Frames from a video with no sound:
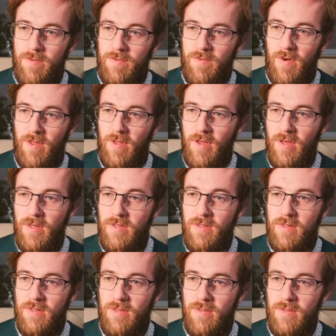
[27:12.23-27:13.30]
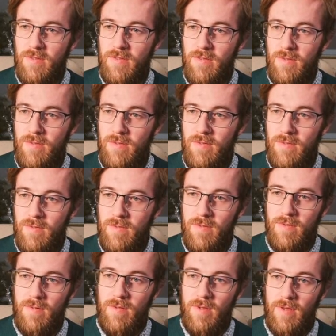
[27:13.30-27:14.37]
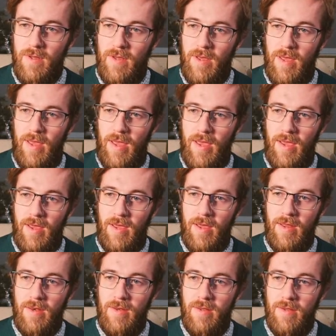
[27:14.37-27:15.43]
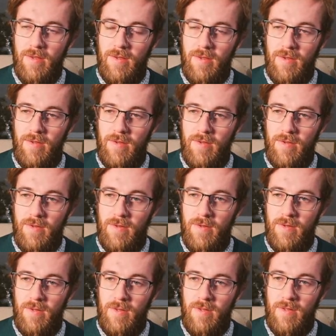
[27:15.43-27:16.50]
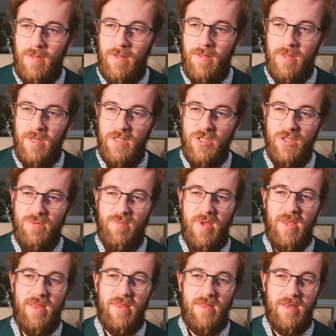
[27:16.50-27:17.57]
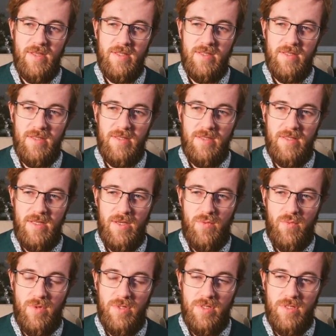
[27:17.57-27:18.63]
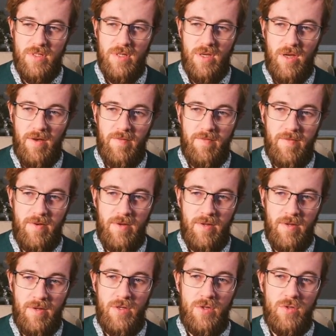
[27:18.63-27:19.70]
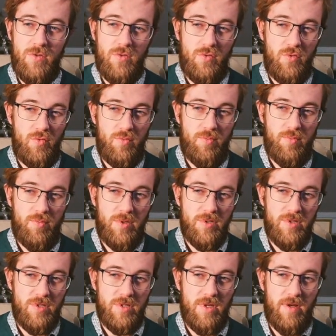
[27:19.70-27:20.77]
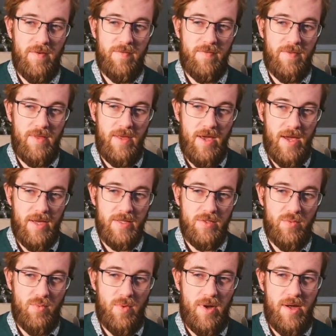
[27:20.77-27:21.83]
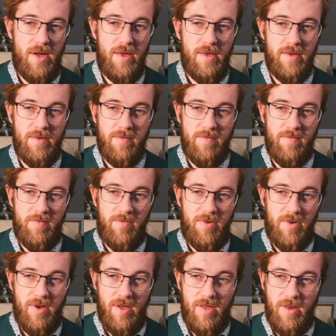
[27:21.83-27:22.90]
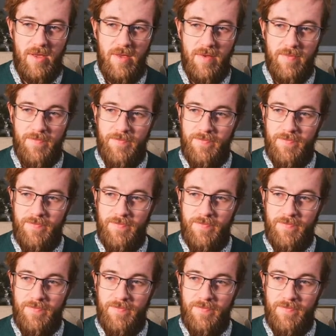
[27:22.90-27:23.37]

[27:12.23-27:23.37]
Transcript: Trailheads, and let's just make this a sequence of tuples of the XY variety.